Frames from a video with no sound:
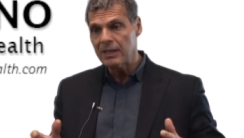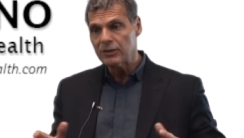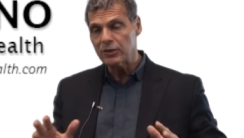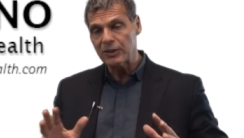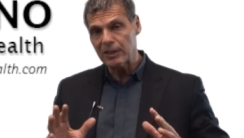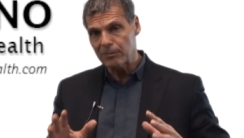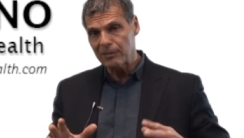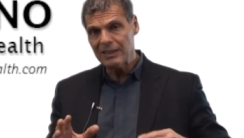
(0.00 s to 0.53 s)
So
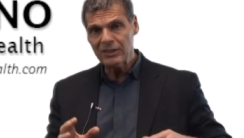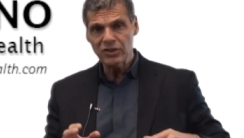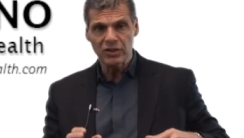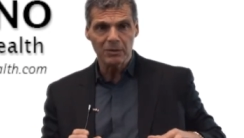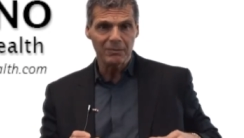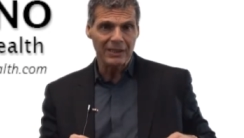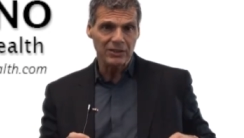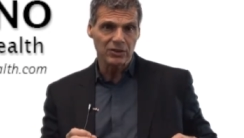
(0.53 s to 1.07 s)
you really
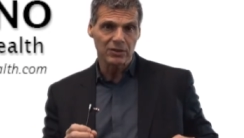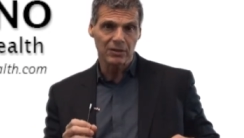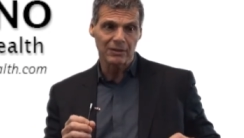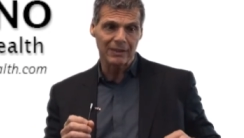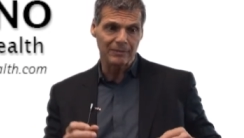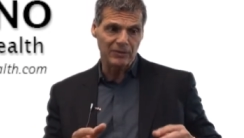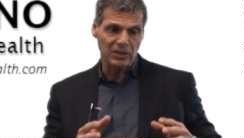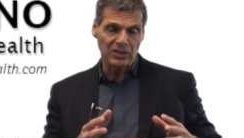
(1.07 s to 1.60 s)
should make sure
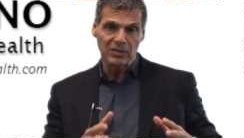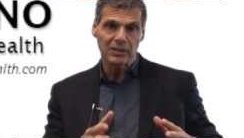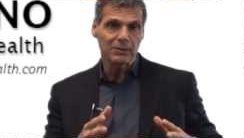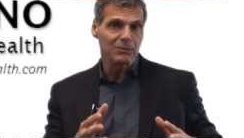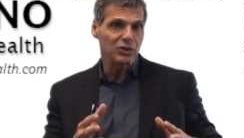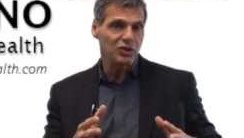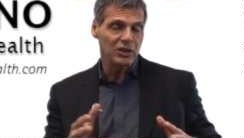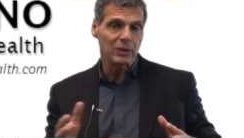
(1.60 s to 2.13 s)
that you use
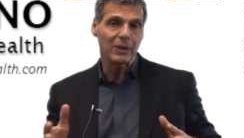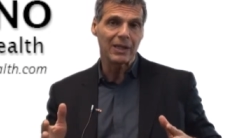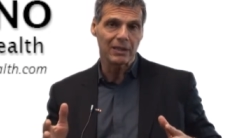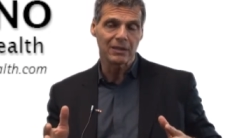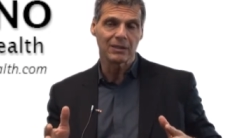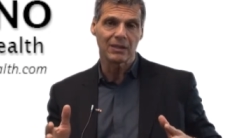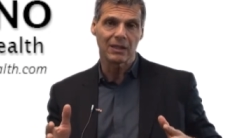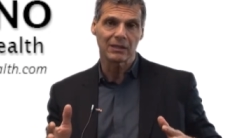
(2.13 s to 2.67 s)
Meschino
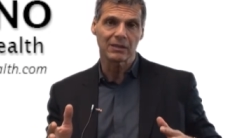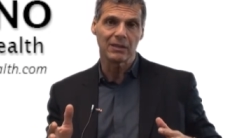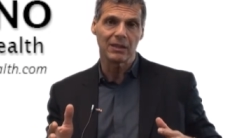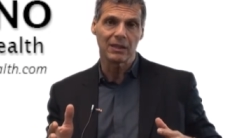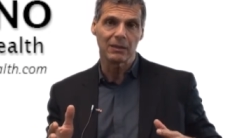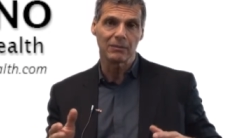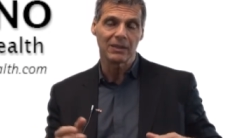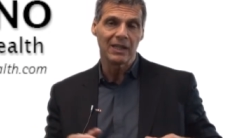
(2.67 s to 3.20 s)
Health dot
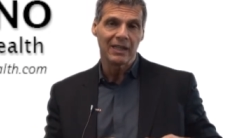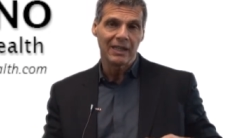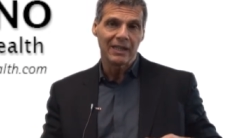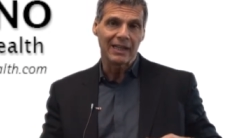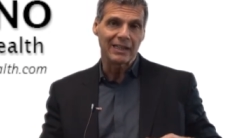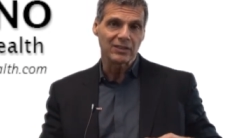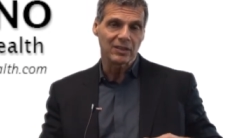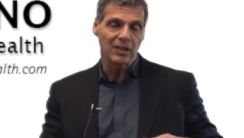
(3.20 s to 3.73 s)
com
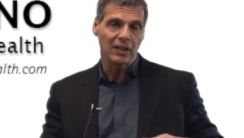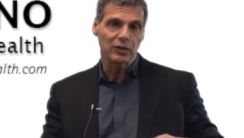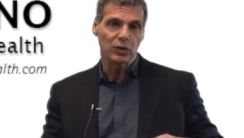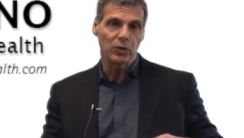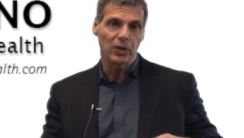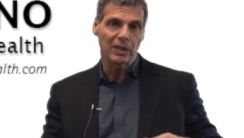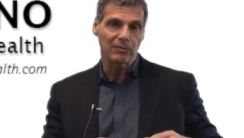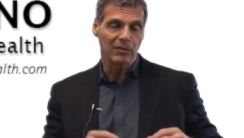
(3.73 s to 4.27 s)
as an
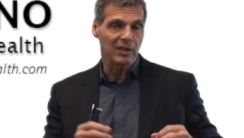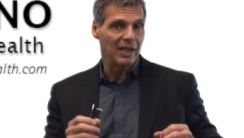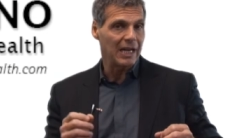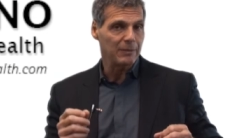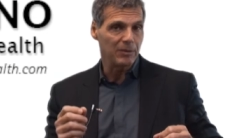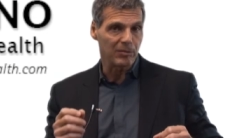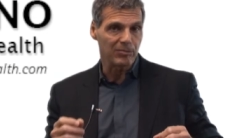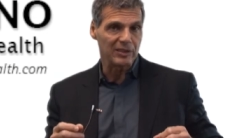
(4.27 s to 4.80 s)
ongoing
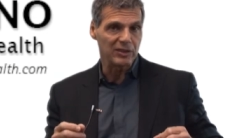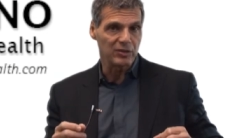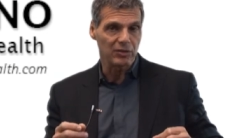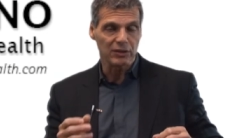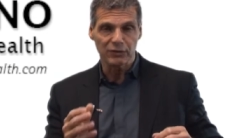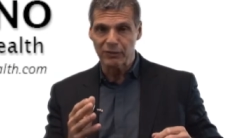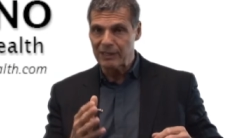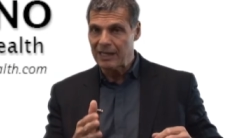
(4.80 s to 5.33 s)
reliable
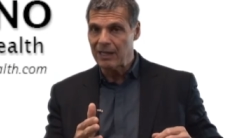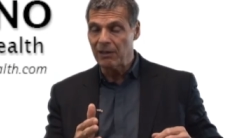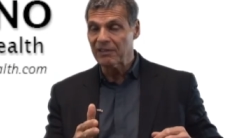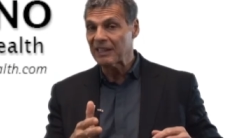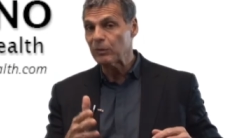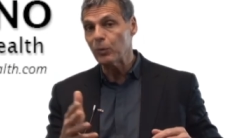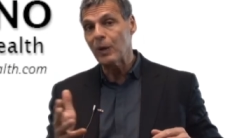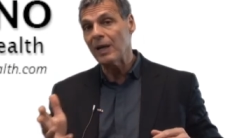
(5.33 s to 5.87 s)
resource for health
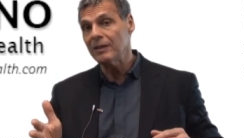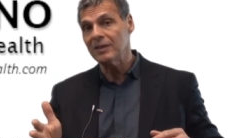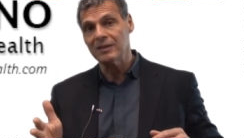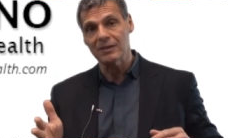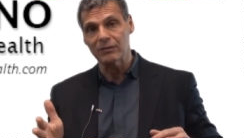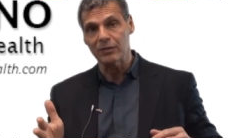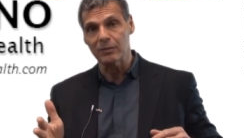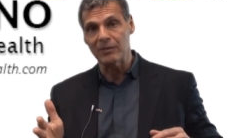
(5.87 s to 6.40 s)
and
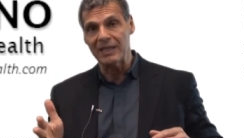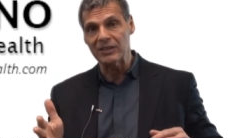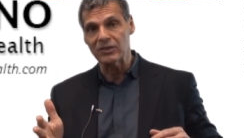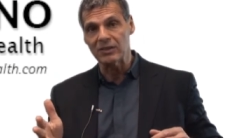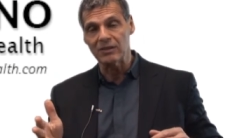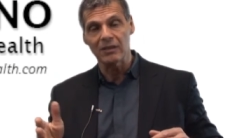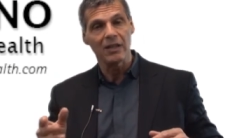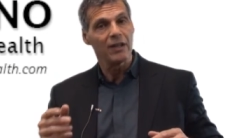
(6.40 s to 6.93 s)
wellness
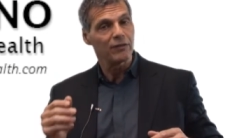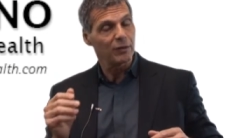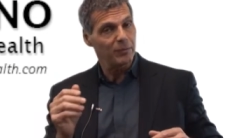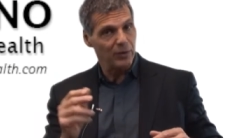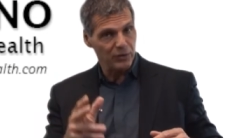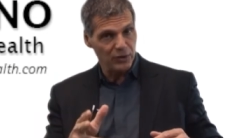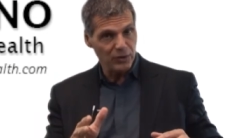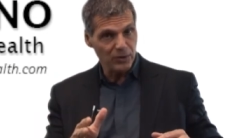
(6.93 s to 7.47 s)
information for
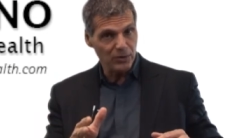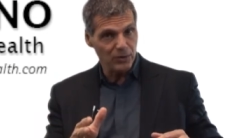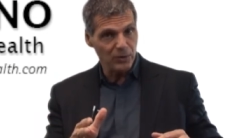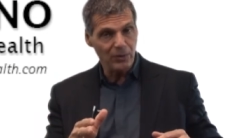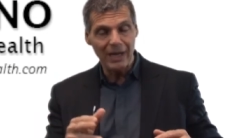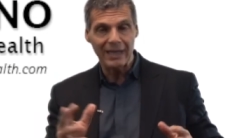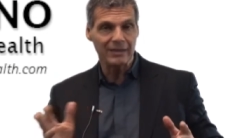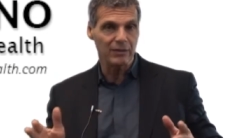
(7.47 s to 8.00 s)
both
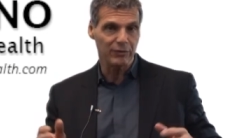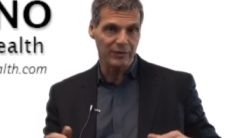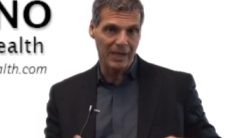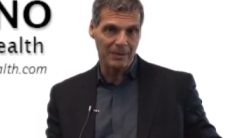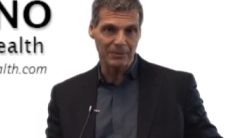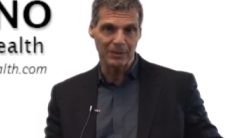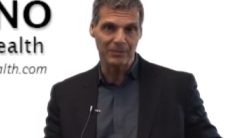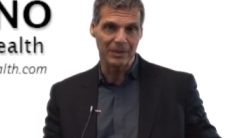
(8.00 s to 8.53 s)
you and your
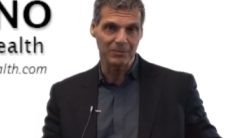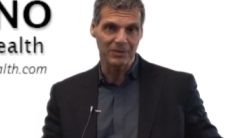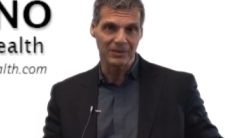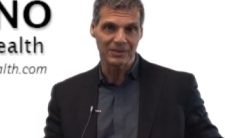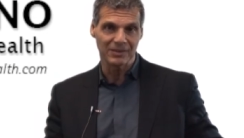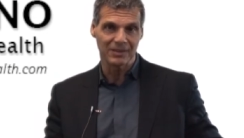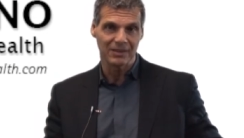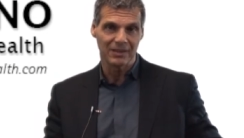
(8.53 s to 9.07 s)
family
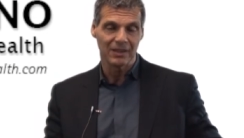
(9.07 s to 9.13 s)
members.